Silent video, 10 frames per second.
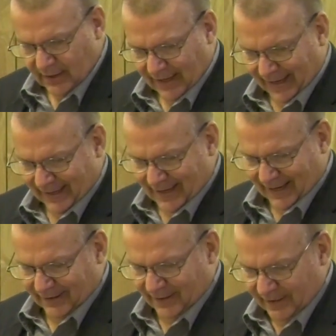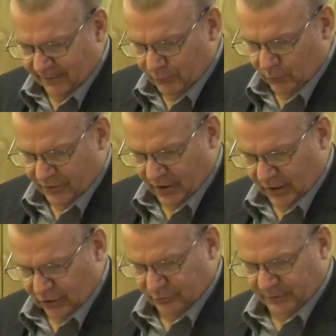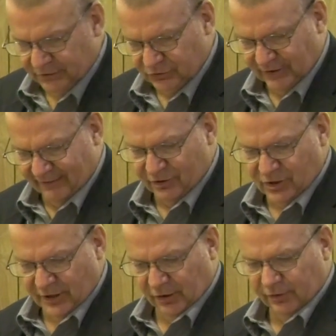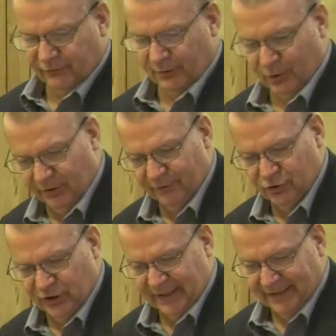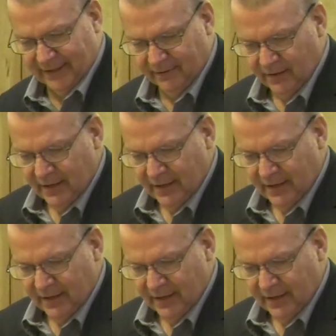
and had lived with a husband seven years from her virginity,